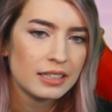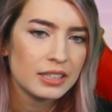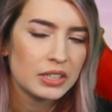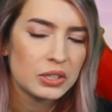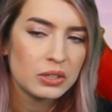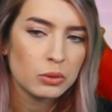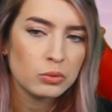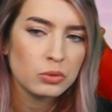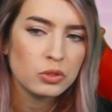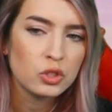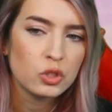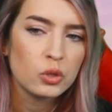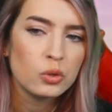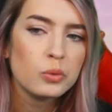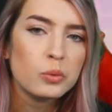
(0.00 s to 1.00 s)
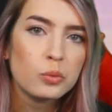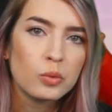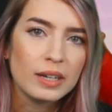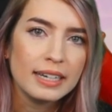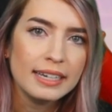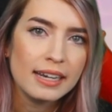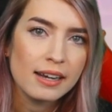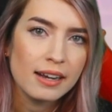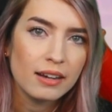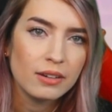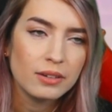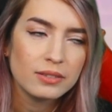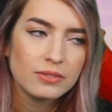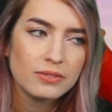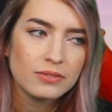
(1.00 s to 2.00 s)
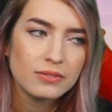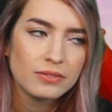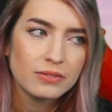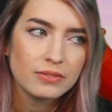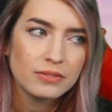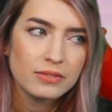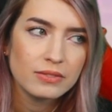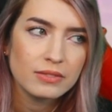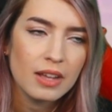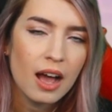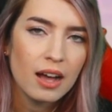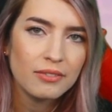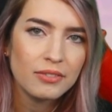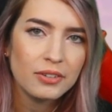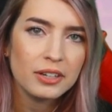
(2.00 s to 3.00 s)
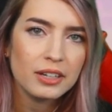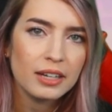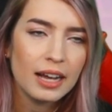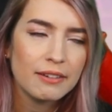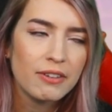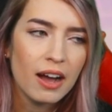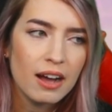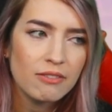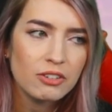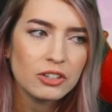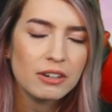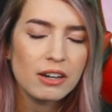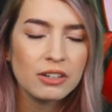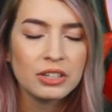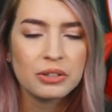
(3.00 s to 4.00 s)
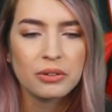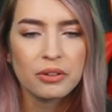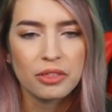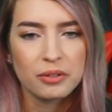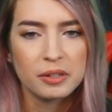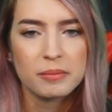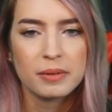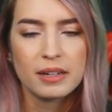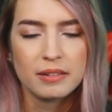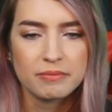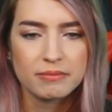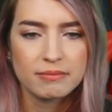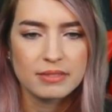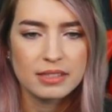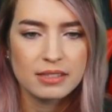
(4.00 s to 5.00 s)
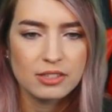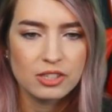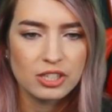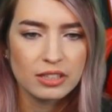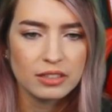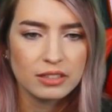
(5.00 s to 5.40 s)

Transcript: gold 2 right now. I've hovered around gold 3, but I'm chilling